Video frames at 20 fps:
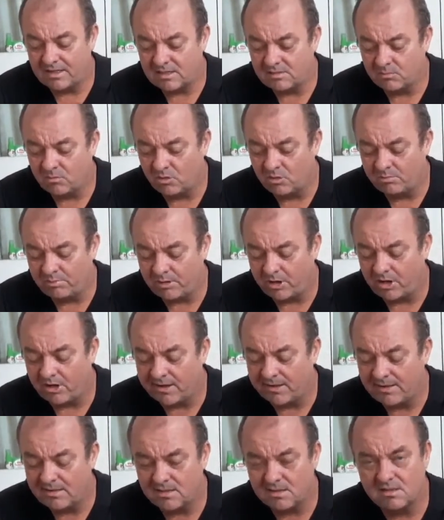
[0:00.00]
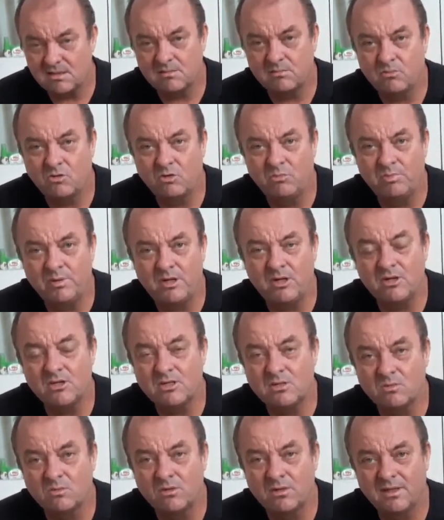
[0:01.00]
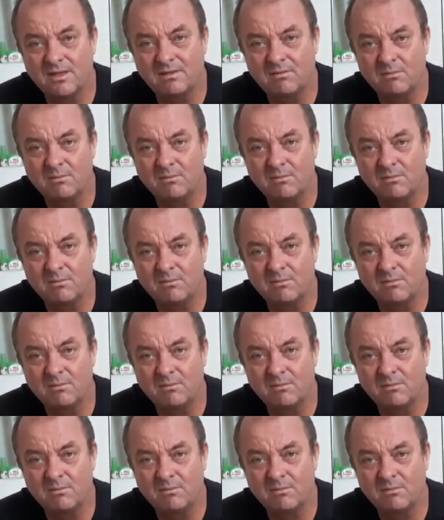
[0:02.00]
some more bargains and some more beers and we'll give